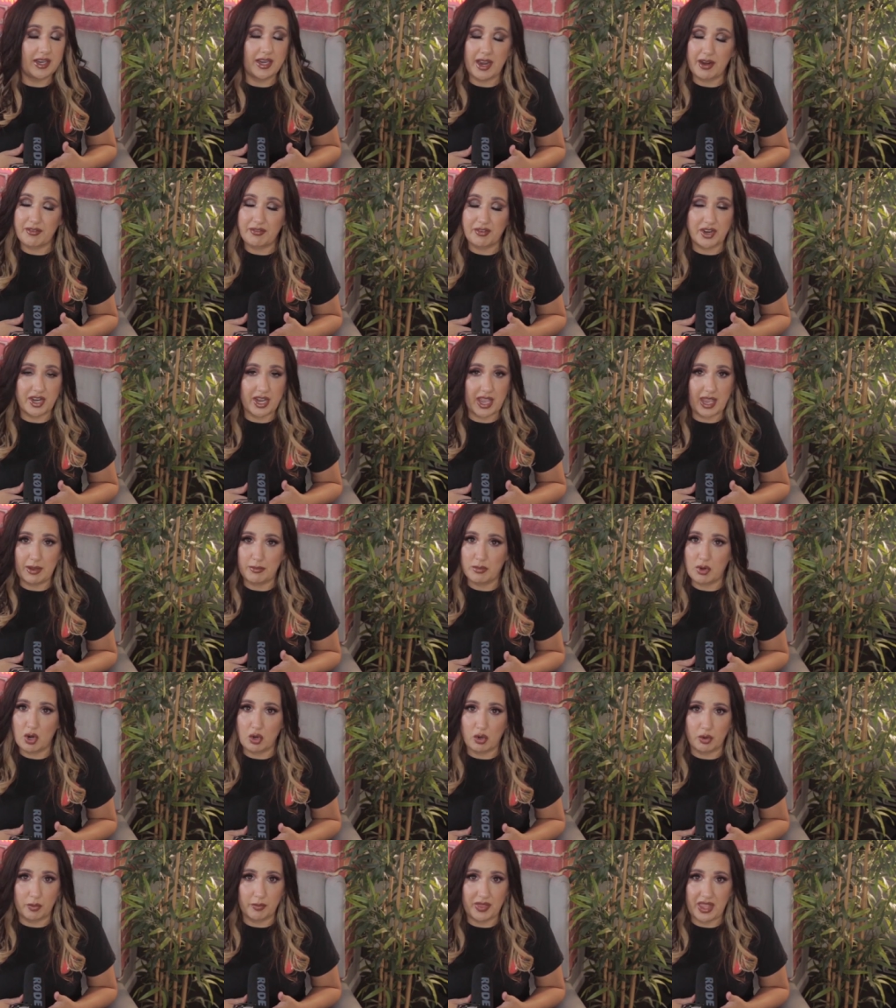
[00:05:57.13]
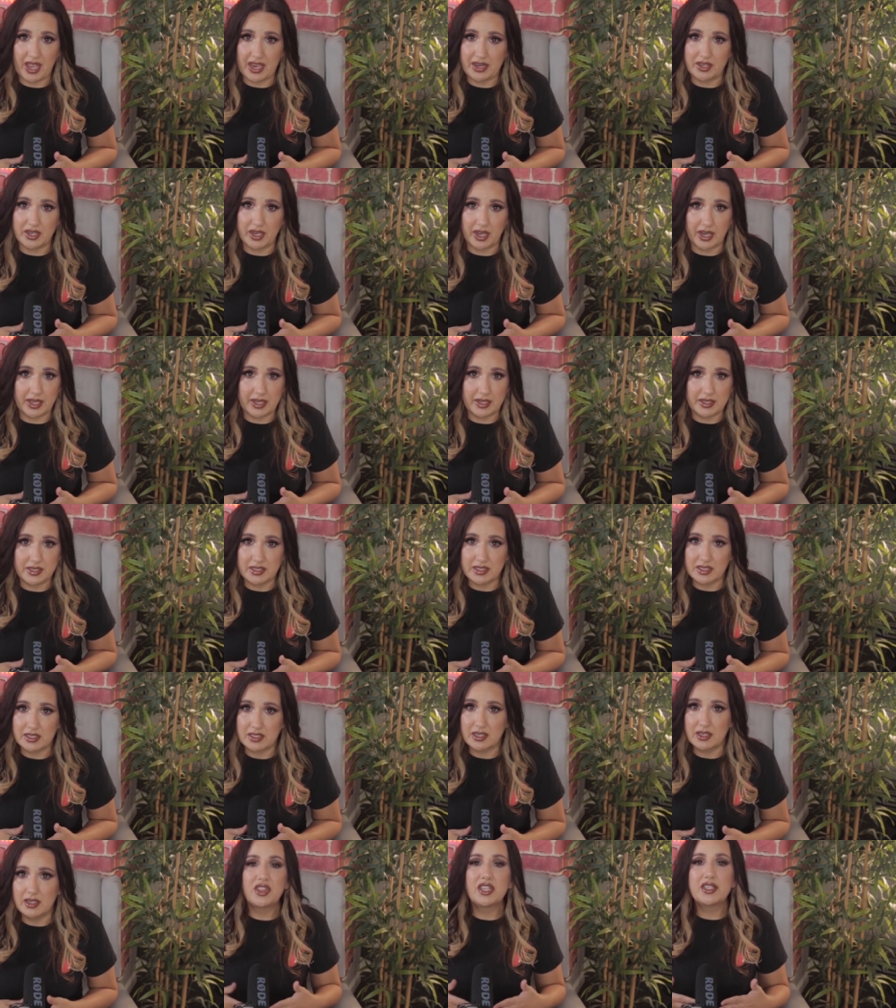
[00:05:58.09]
never came home that
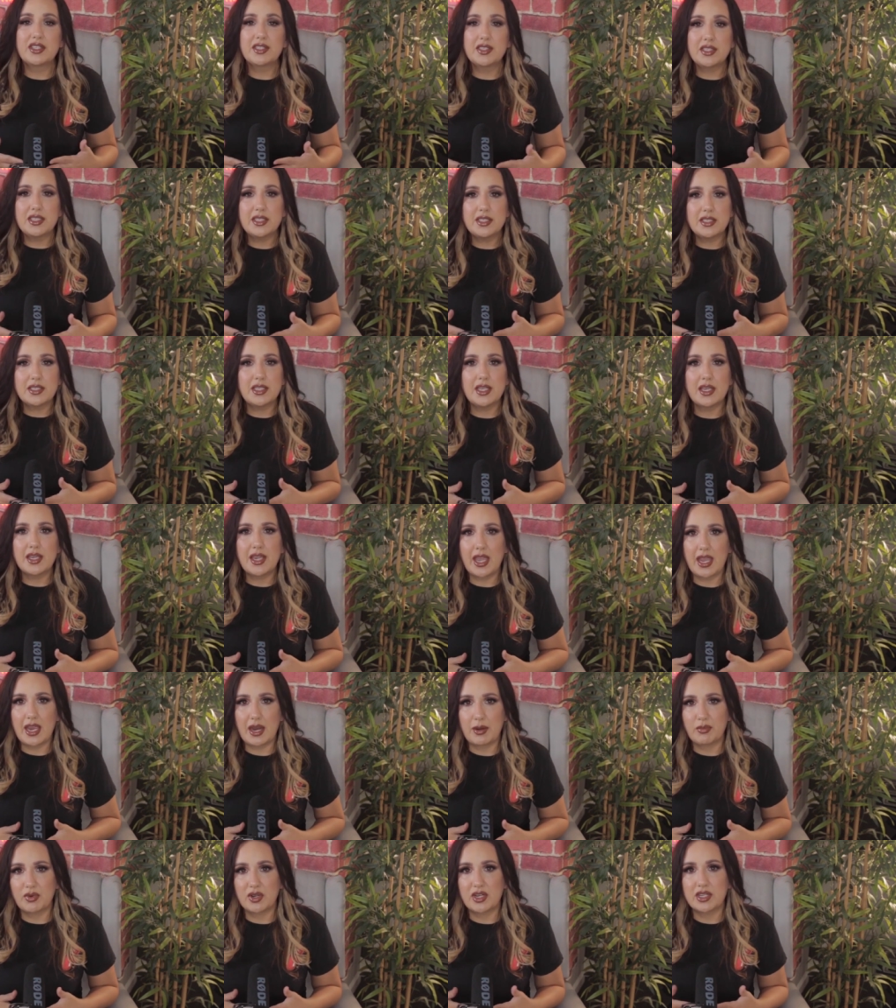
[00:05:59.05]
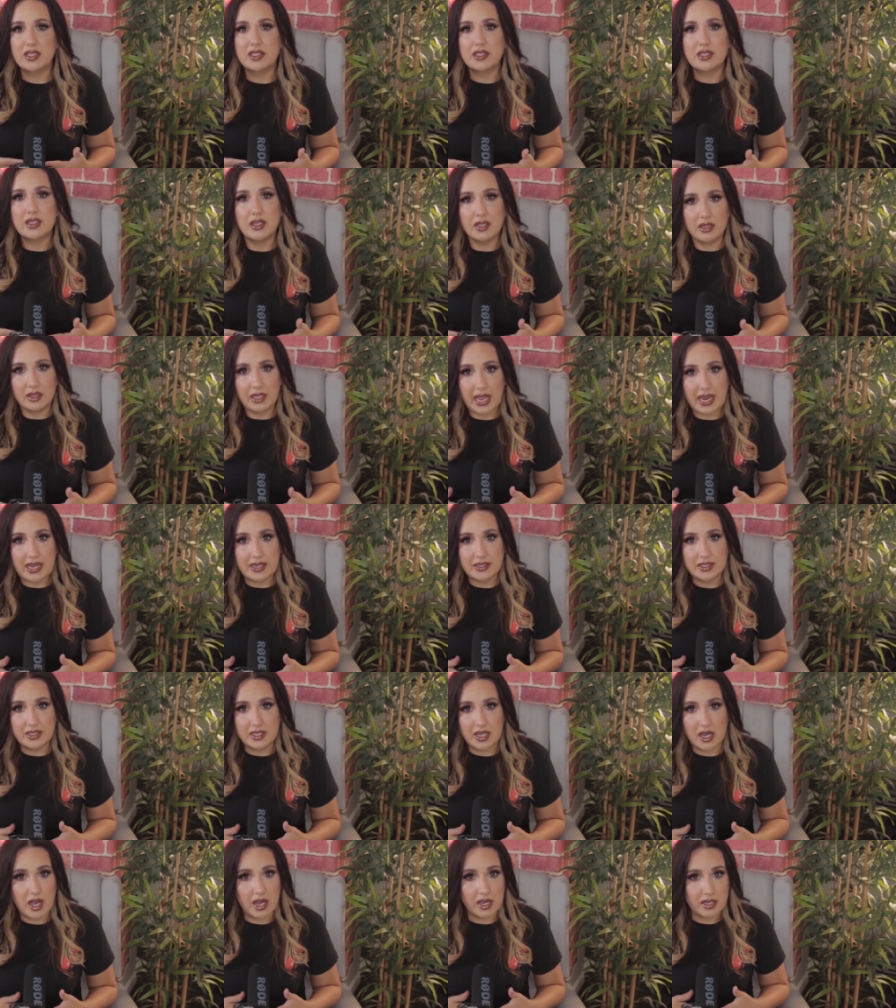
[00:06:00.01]
night. The CC cameras
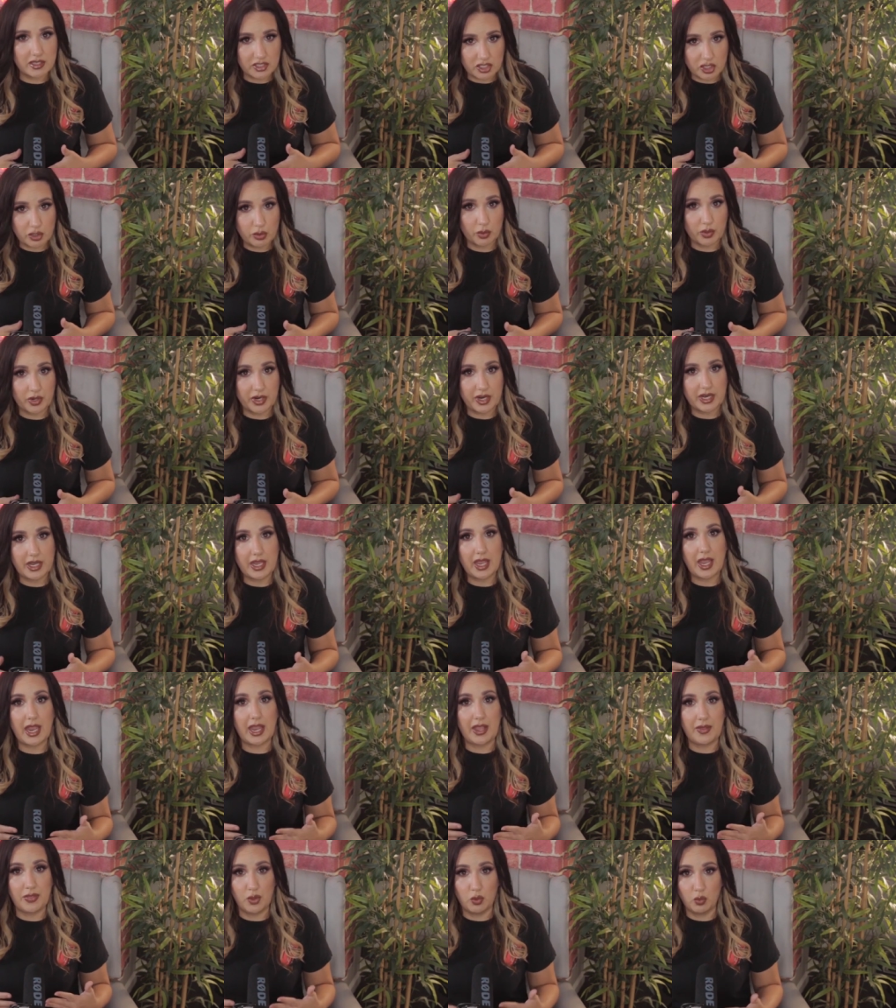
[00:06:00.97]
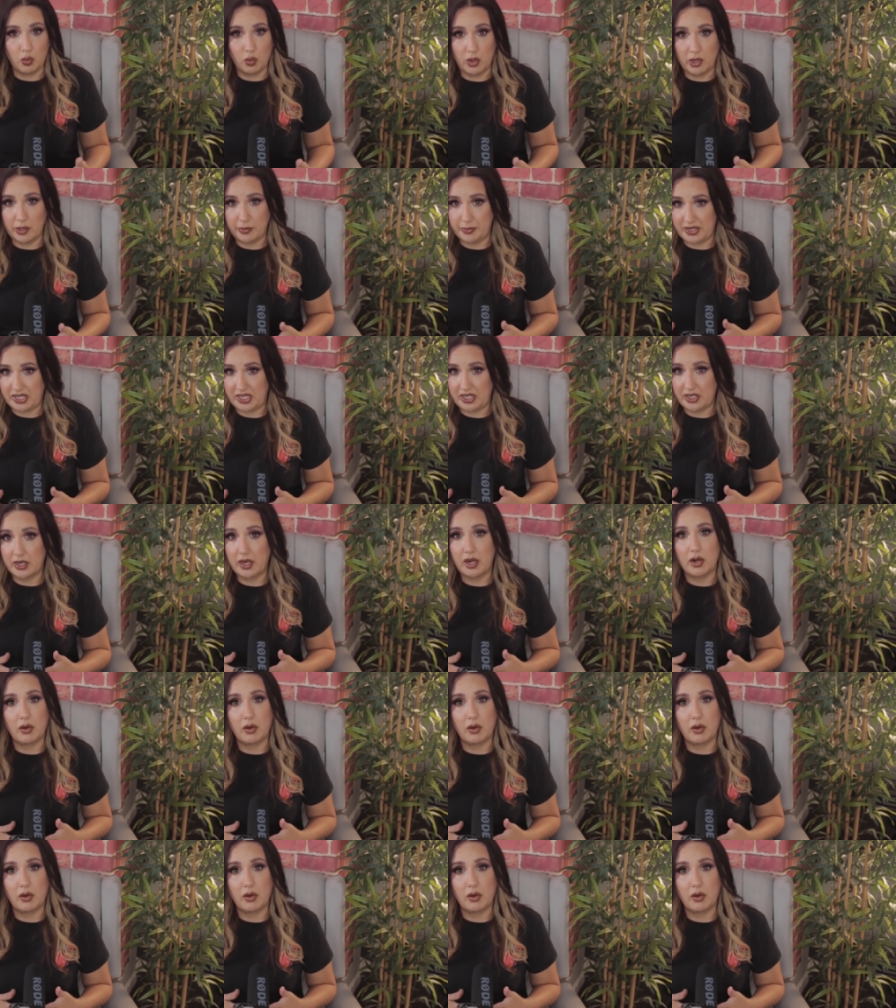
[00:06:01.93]
last saw Tori and the woman